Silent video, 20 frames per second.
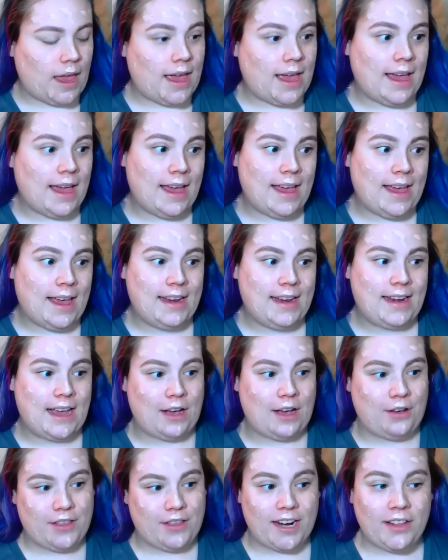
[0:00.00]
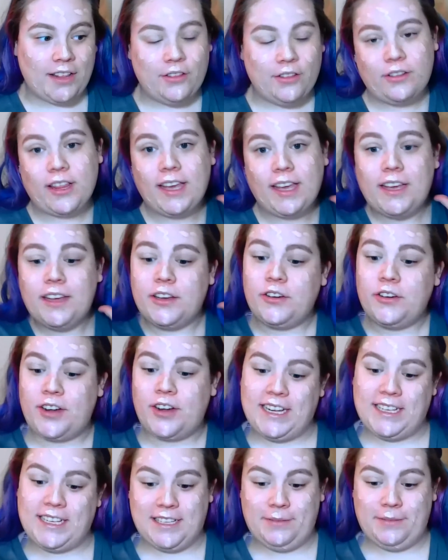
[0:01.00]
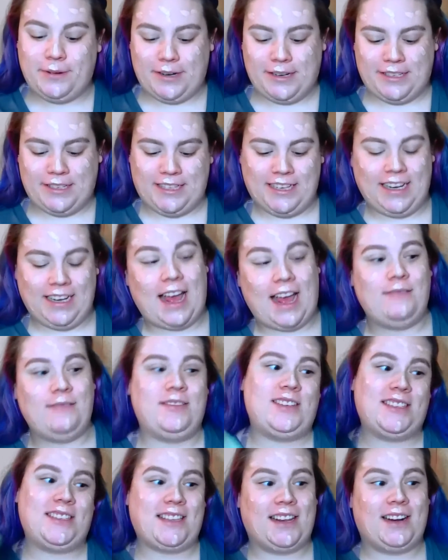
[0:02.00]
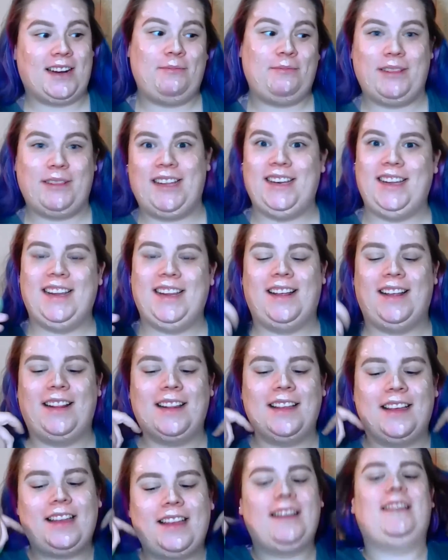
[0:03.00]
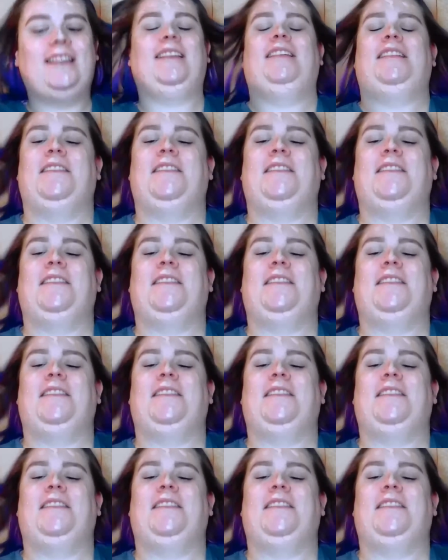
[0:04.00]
And now that I look like a crazy person, I'm just gonna blend it all in.